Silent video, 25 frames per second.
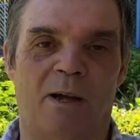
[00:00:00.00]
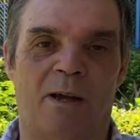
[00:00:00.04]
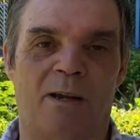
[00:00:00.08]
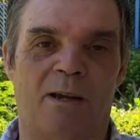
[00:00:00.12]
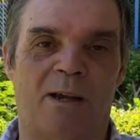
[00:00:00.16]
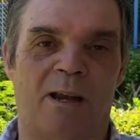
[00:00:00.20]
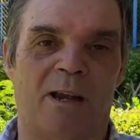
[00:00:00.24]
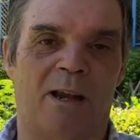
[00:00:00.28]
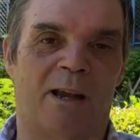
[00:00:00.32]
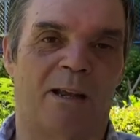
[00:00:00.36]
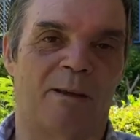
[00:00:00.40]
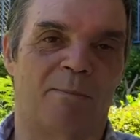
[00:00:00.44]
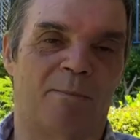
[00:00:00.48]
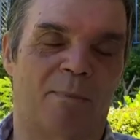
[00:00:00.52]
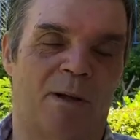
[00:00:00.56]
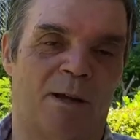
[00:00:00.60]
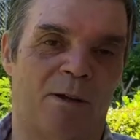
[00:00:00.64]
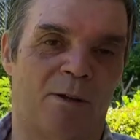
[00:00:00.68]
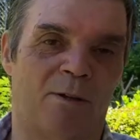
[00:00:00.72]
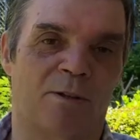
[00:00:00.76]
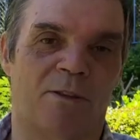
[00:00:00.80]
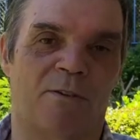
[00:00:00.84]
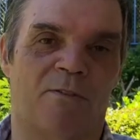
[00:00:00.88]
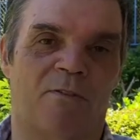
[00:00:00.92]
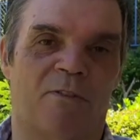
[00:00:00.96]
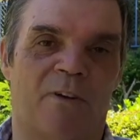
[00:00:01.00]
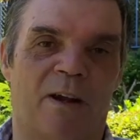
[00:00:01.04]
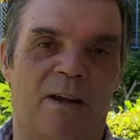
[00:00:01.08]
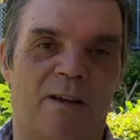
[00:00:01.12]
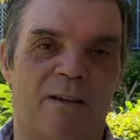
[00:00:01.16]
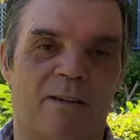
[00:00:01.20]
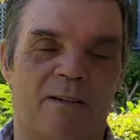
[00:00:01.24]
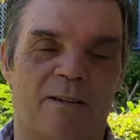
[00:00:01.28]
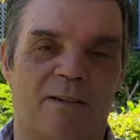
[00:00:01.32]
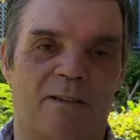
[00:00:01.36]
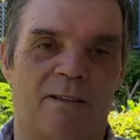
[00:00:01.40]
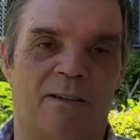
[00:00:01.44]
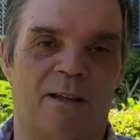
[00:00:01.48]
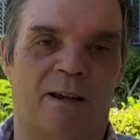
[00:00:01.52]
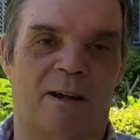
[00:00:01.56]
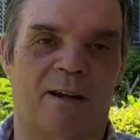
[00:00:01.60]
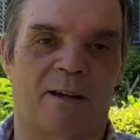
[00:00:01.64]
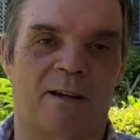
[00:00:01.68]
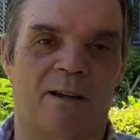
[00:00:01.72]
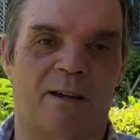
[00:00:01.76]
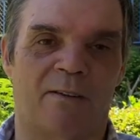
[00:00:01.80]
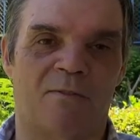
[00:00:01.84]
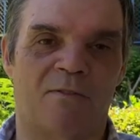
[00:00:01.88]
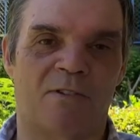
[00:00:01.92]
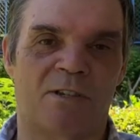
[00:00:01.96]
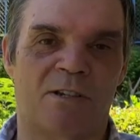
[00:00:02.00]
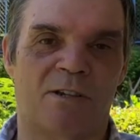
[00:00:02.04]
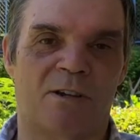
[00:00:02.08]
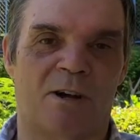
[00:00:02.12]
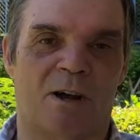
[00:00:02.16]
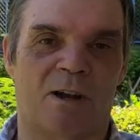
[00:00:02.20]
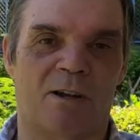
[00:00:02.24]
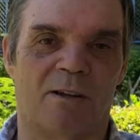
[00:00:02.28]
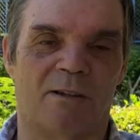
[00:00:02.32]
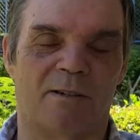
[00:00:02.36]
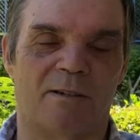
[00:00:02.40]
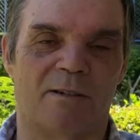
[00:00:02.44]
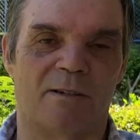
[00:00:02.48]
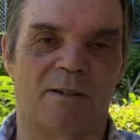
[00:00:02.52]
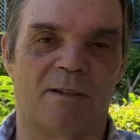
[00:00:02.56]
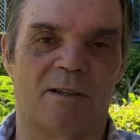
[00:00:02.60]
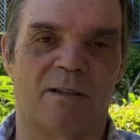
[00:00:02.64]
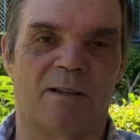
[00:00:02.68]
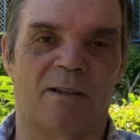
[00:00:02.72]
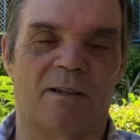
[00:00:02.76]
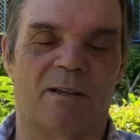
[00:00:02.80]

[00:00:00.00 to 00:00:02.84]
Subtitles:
and I like my other friend that lives in Holland.